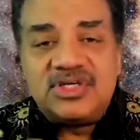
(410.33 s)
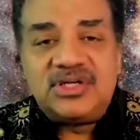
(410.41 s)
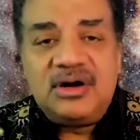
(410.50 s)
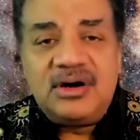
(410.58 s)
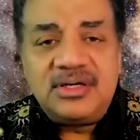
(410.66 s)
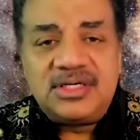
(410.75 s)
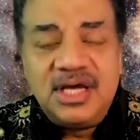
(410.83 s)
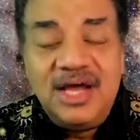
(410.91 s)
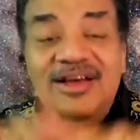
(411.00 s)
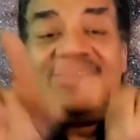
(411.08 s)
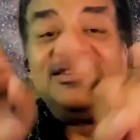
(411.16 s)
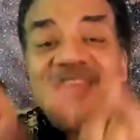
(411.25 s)
stars,
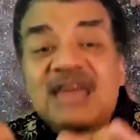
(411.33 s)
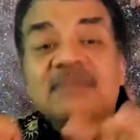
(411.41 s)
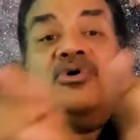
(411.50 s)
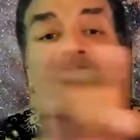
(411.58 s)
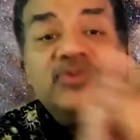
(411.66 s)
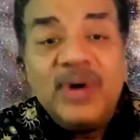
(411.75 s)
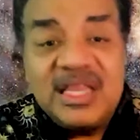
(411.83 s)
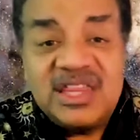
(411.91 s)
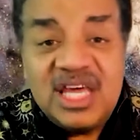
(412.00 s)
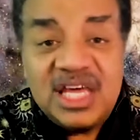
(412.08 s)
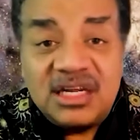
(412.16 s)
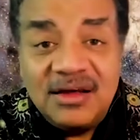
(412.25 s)
they moved with
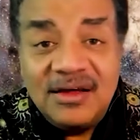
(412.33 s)
it.